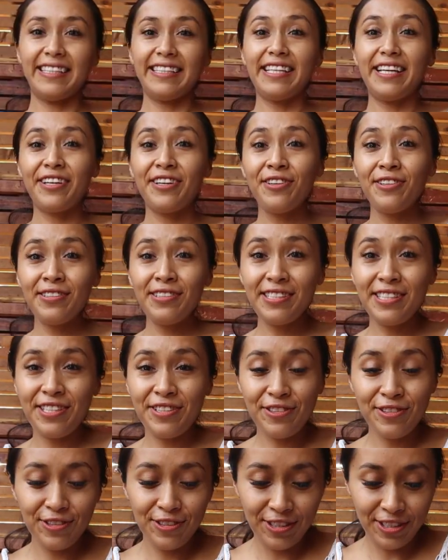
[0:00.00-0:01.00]
The good
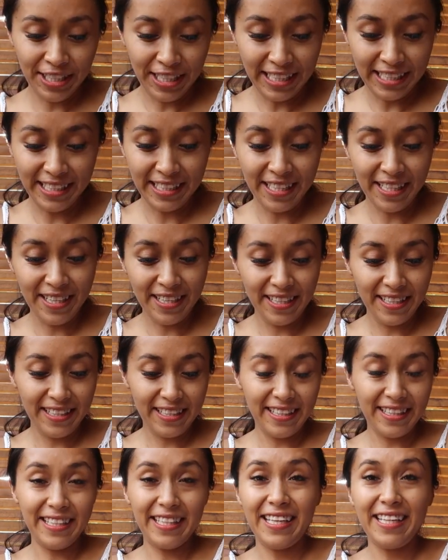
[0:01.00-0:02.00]
news is that
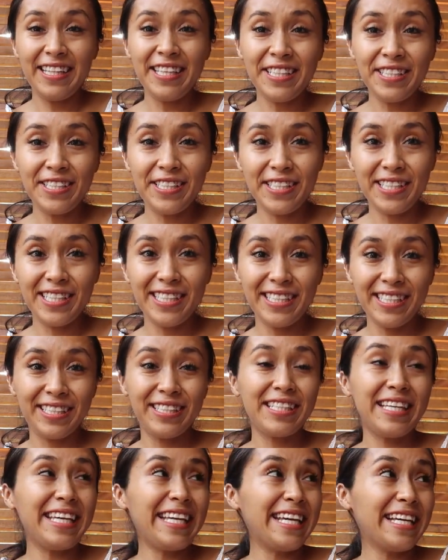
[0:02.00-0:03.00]
the
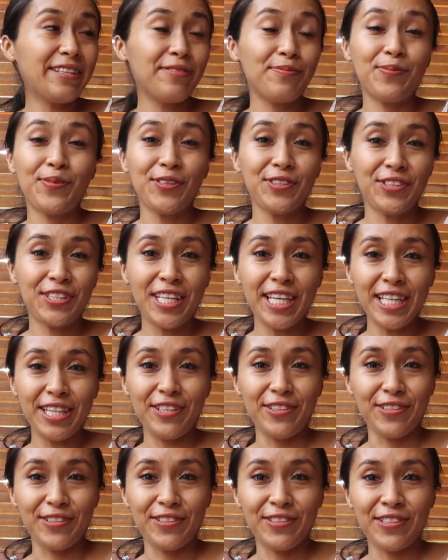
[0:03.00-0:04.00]
lizards eat
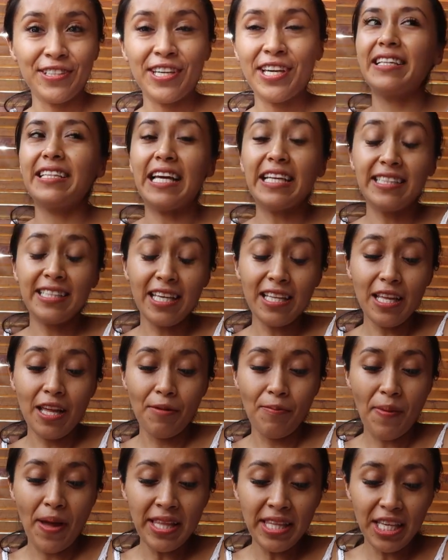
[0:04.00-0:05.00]
mosquitoes. That's an
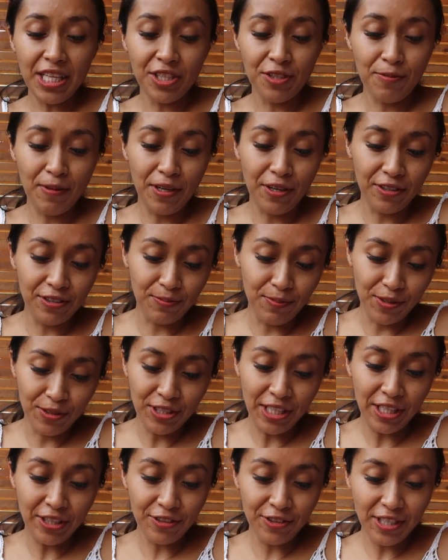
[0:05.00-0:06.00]
advantage because
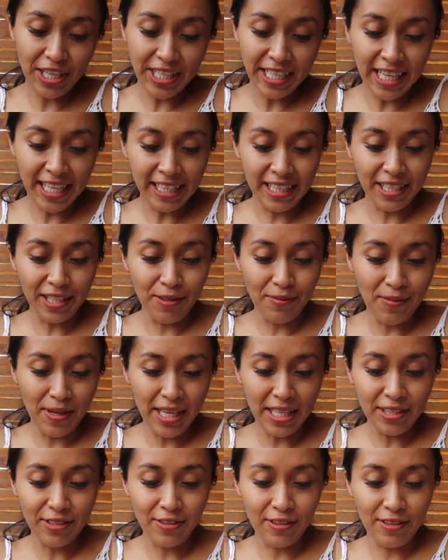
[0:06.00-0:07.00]
mosquitoes are eating
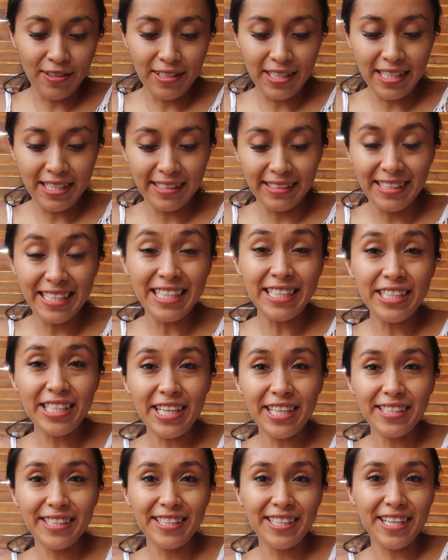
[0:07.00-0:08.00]
me, so
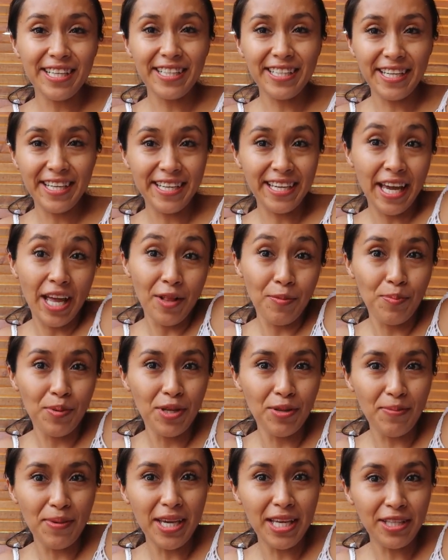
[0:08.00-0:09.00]
lizards are
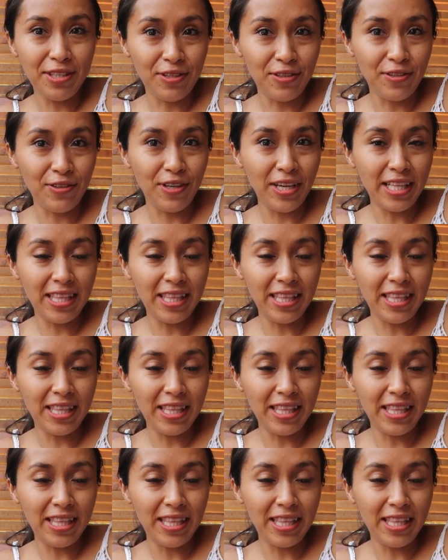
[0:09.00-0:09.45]
helping me to